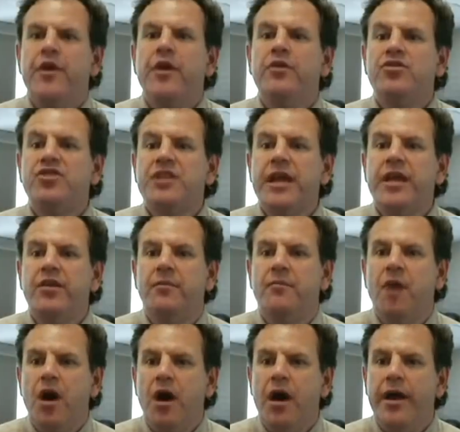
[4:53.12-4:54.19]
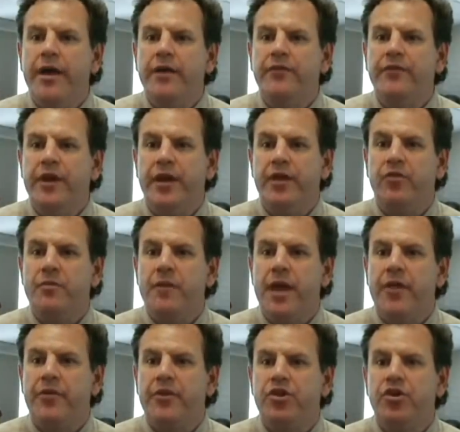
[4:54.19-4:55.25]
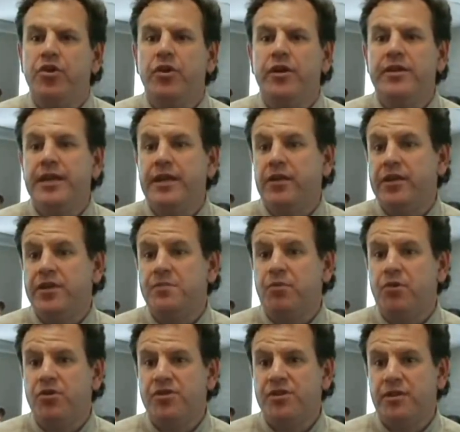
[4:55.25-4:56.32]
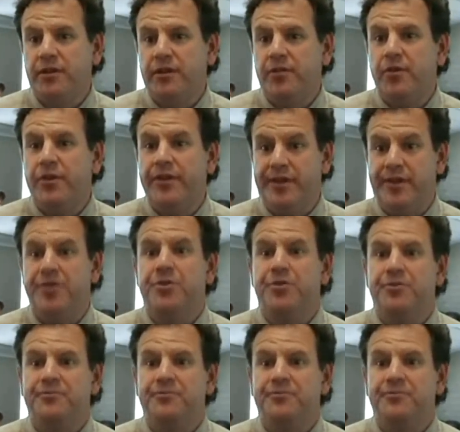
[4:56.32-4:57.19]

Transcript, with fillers: you understand the mind of an angry man, then you're going to take less personally what they do